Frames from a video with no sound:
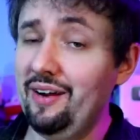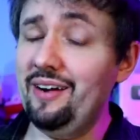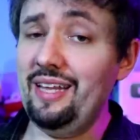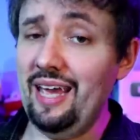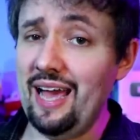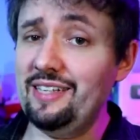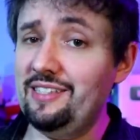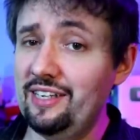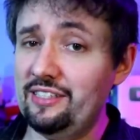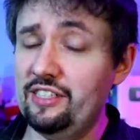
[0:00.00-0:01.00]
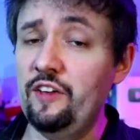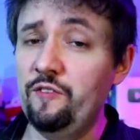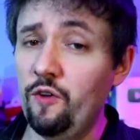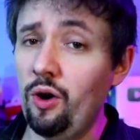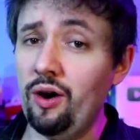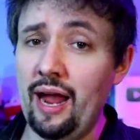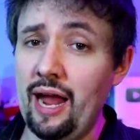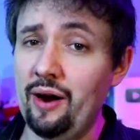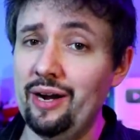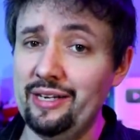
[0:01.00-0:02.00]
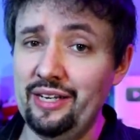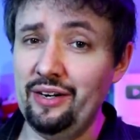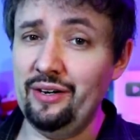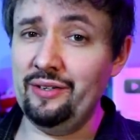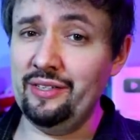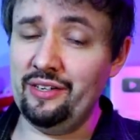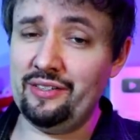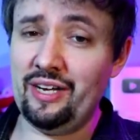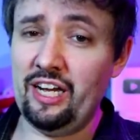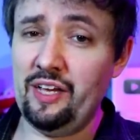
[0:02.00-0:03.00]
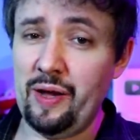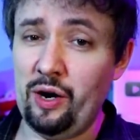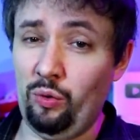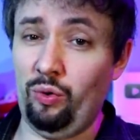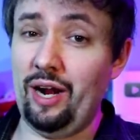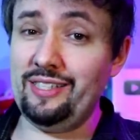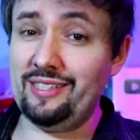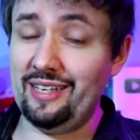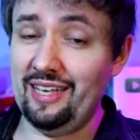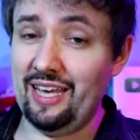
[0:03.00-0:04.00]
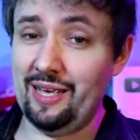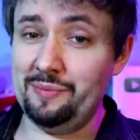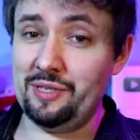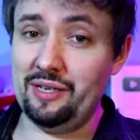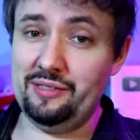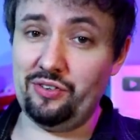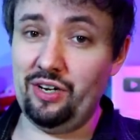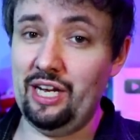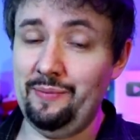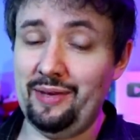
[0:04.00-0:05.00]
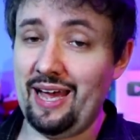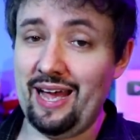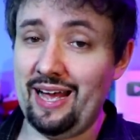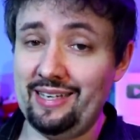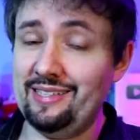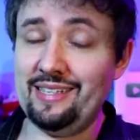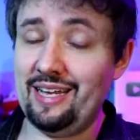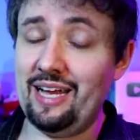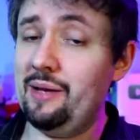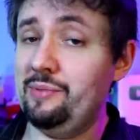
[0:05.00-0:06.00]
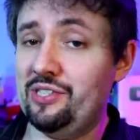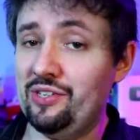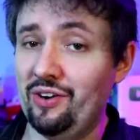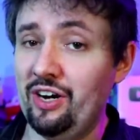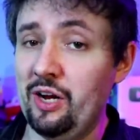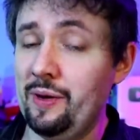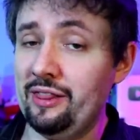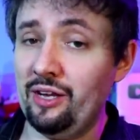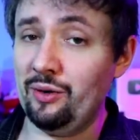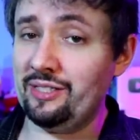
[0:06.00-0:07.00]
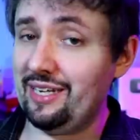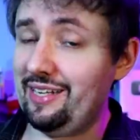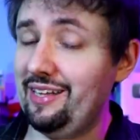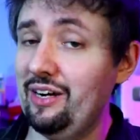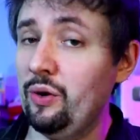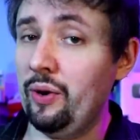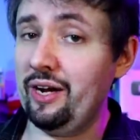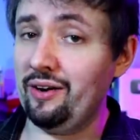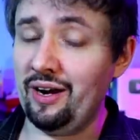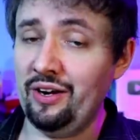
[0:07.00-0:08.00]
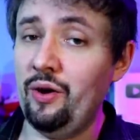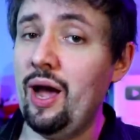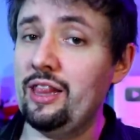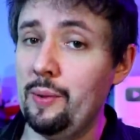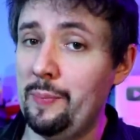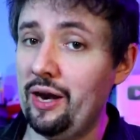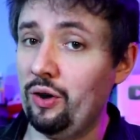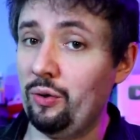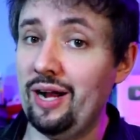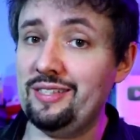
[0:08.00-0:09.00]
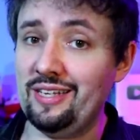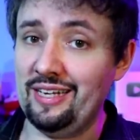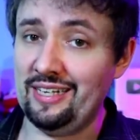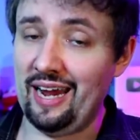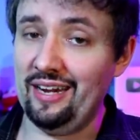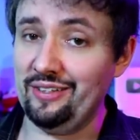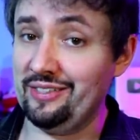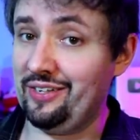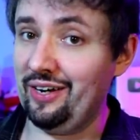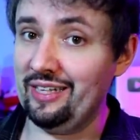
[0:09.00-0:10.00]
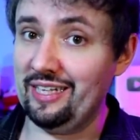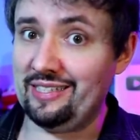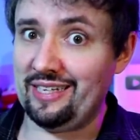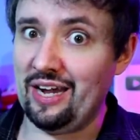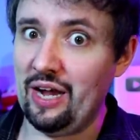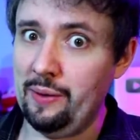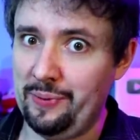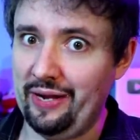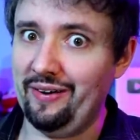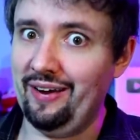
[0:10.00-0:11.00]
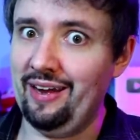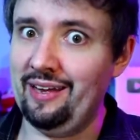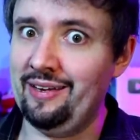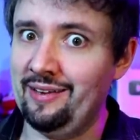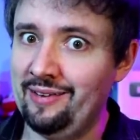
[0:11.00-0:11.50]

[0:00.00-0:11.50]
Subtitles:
You're in the N64 era, dude, and you're talking about wrestling games on Dreamcast? I'm sorry, but there was a clear winner on who had the better wrestling titles during this time period.